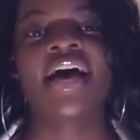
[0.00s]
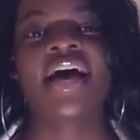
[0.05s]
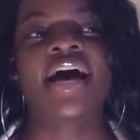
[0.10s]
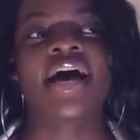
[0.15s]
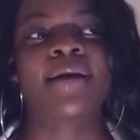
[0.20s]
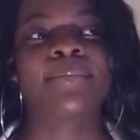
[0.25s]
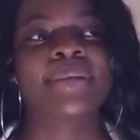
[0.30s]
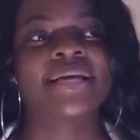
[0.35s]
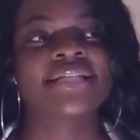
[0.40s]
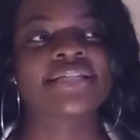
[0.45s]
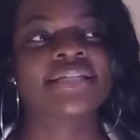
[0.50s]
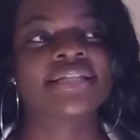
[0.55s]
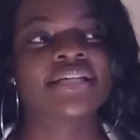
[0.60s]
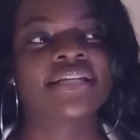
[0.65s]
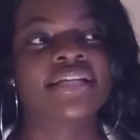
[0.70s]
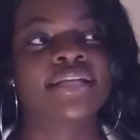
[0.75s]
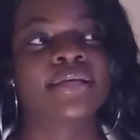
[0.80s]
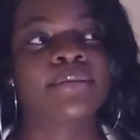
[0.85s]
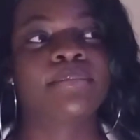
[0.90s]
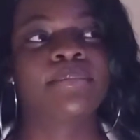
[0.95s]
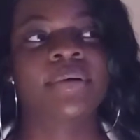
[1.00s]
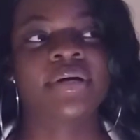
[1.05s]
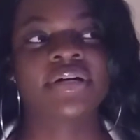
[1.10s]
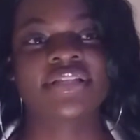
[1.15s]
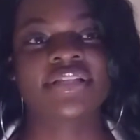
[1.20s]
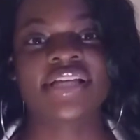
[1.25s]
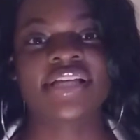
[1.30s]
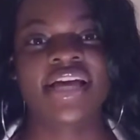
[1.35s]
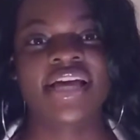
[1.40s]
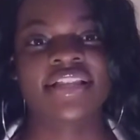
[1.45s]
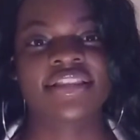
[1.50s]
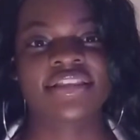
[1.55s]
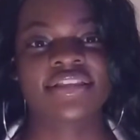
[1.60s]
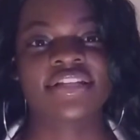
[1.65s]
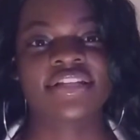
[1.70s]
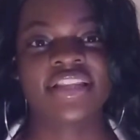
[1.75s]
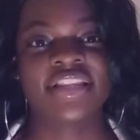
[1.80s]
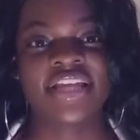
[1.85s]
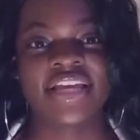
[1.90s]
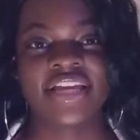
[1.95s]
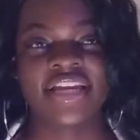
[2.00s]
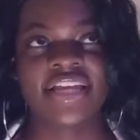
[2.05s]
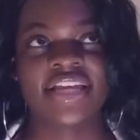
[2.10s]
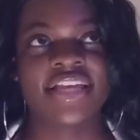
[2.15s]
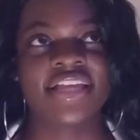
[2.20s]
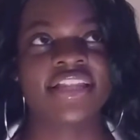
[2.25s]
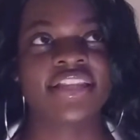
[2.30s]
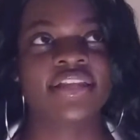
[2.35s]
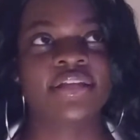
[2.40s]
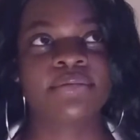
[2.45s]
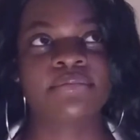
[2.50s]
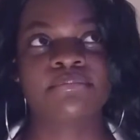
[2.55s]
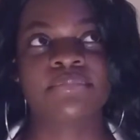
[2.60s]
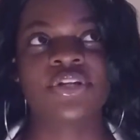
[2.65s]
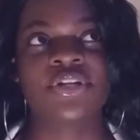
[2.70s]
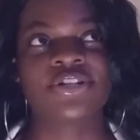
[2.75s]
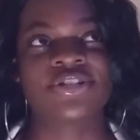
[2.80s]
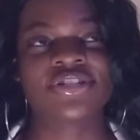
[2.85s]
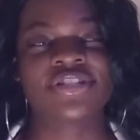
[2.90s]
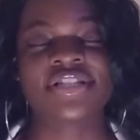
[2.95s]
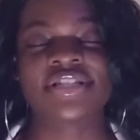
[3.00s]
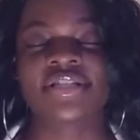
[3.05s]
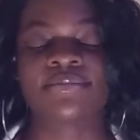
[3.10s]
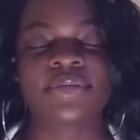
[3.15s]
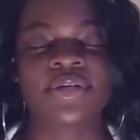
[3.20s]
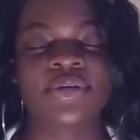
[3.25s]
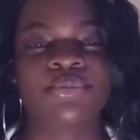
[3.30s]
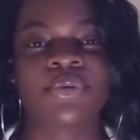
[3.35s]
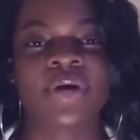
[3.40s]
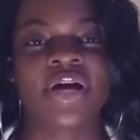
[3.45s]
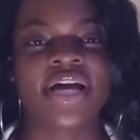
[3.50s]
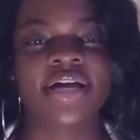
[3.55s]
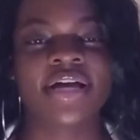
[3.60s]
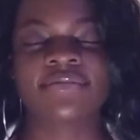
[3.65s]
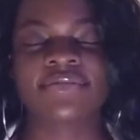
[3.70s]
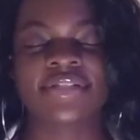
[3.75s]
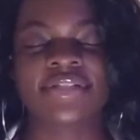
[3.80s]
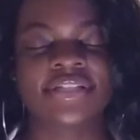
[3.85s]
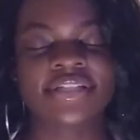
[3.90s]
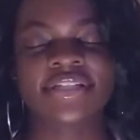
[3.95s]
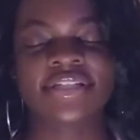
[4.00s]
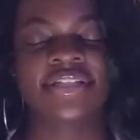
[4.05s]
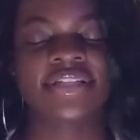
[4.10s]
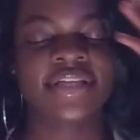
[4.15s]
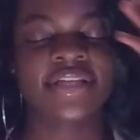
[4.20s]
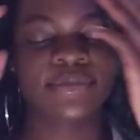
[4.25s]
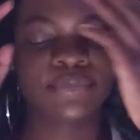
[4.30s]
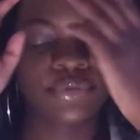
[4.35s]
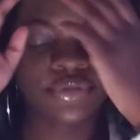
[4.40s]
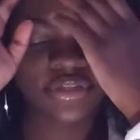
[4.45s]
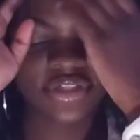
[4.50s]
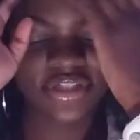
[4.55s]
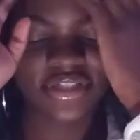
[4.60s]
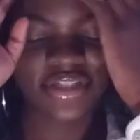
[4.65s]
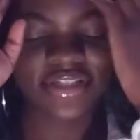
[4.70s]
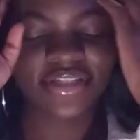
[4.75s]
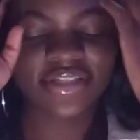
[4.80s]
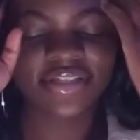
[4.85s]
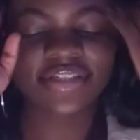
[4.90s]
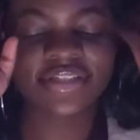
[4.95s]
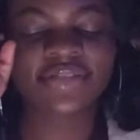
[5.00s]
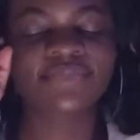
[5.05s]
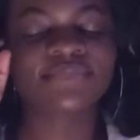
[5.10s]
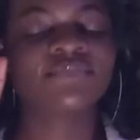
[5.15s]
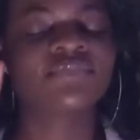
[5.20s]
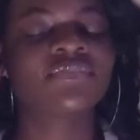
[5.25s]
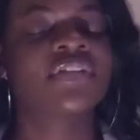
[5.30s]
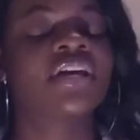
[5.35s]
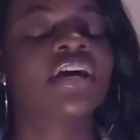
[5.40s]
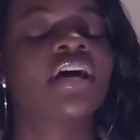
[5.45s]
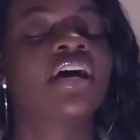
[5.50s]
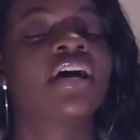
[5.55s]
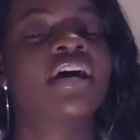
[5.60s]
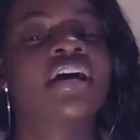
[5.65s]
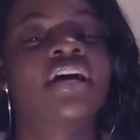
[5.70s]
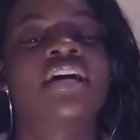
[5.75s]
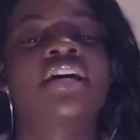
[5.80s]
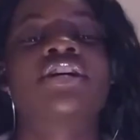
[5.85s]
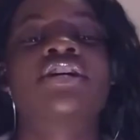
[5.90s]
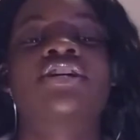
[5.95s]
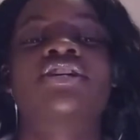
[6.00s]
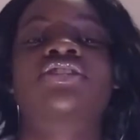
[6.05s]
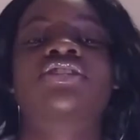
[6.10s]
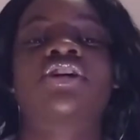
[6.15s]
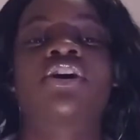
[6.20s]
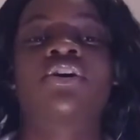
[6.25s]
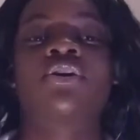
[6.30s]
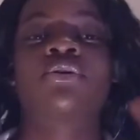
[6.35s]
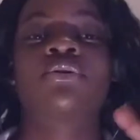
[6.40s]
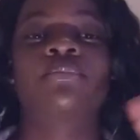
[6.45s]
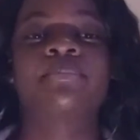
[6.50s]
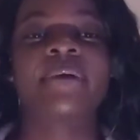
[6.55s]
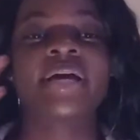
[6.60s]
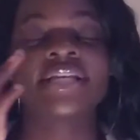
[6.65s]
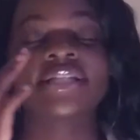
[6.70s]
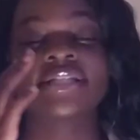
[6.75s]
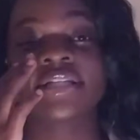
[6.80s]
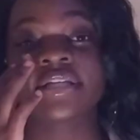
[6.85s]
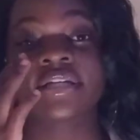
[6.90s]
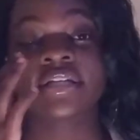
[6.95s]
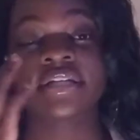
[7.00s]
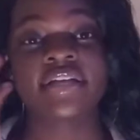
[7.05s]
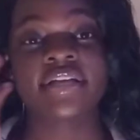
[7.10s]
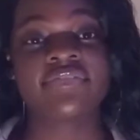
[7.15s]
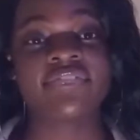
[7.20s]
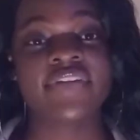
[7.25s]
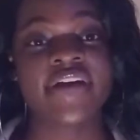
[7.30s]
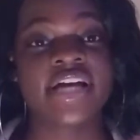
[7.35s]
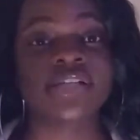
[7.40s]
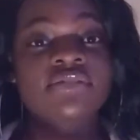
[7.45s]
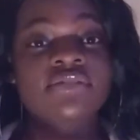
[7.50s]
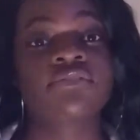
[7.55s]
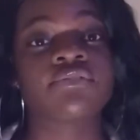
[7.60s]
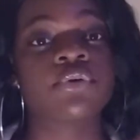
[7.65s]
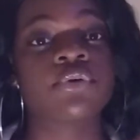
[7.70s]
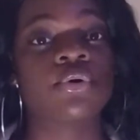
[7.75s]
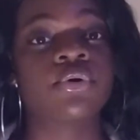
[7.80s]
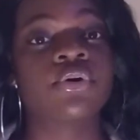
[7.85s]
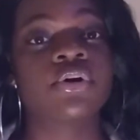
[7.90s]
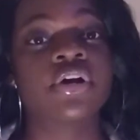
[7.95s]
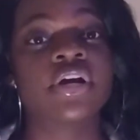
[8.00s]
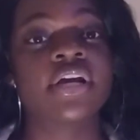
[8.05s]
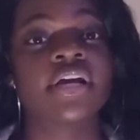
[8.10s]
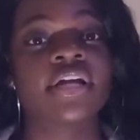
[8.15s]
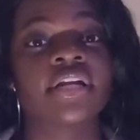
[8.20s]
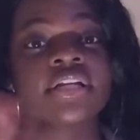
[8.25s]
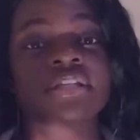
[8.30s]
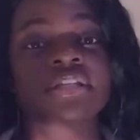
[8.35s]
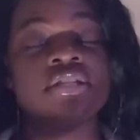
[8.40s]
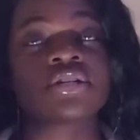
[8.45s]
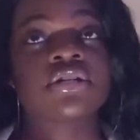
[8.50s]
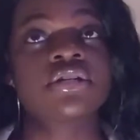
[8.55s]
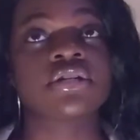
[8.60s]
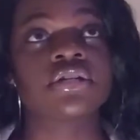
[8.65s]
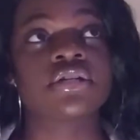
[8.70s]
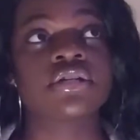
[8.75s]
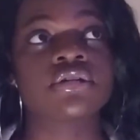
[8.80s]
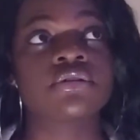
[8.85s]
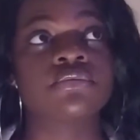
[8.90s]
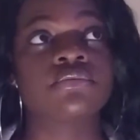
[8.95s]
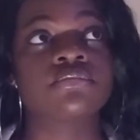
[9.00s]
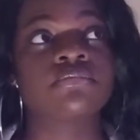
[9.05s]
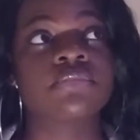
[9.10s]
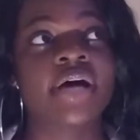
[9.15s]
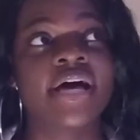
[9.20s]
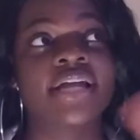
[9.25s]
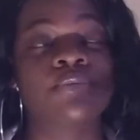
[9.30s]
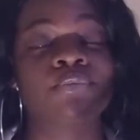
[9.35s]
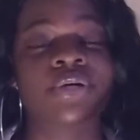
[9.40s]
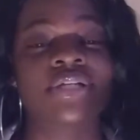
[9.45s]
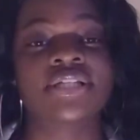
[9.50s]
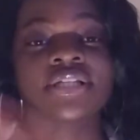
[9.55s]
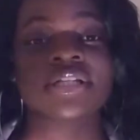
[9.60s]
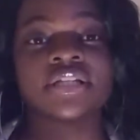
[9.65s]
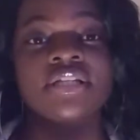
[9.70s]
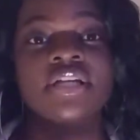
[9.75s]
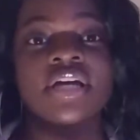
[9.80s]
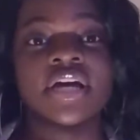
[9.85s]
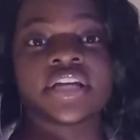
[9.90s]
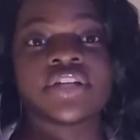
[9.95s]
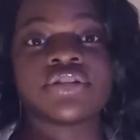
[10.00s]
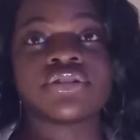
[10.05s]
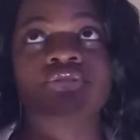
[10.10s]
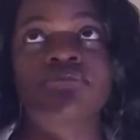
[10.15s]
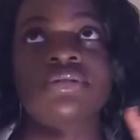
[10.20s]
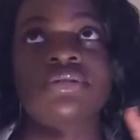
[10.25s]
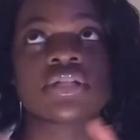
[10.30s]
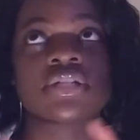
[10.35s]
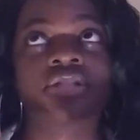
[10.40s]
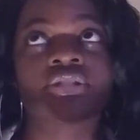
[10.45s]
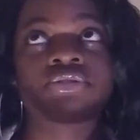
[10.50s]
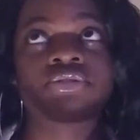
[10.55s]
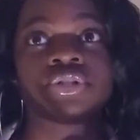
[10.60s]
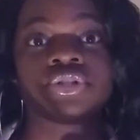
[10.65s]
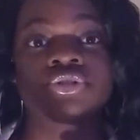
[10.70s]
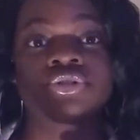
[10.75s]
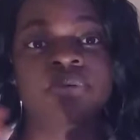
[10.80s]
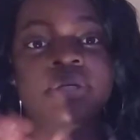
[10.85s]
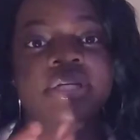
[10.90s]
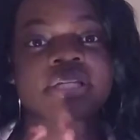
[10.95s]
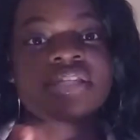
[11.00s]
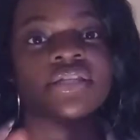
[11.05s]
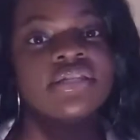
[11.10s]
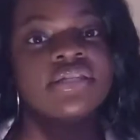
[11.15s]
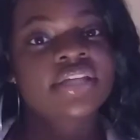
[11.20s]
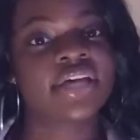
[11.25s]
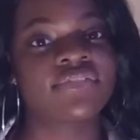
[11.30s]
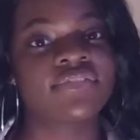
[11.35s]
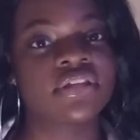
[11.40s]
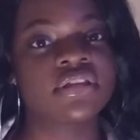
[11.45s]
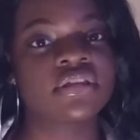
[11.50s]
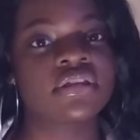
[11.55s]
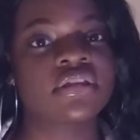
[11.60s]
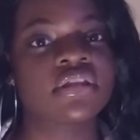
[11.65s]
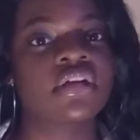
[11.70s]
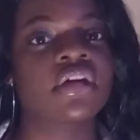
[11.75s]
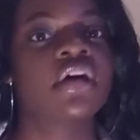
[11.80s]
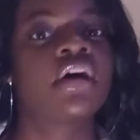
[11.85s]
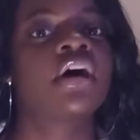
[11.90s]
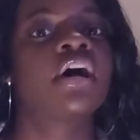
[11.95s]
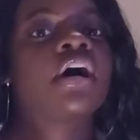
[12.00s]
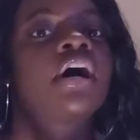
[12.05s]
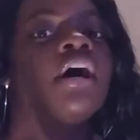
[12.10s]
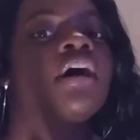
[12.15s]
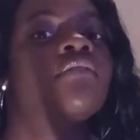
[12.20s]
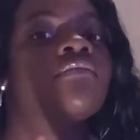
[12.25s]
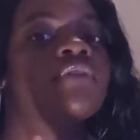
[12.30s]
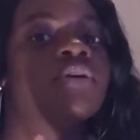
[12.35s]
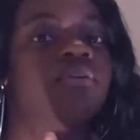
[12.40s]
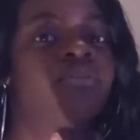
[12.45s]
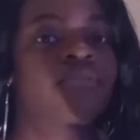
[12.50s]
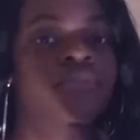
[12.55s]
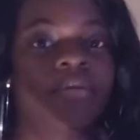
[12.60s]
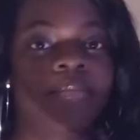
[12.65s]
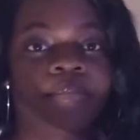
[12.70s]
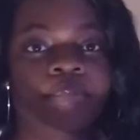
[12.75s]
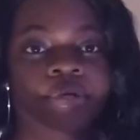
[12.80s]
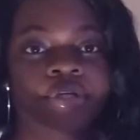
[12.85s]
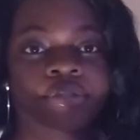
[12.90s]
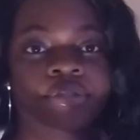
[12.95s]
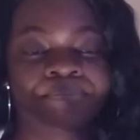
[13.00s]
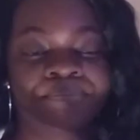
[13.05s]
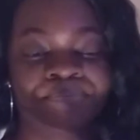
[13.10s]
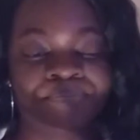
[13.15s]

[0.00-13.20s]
I basically bucked at the nurses and midwives, and it was just... So basically, fast forward to, I wasn't induced until the 27th of November.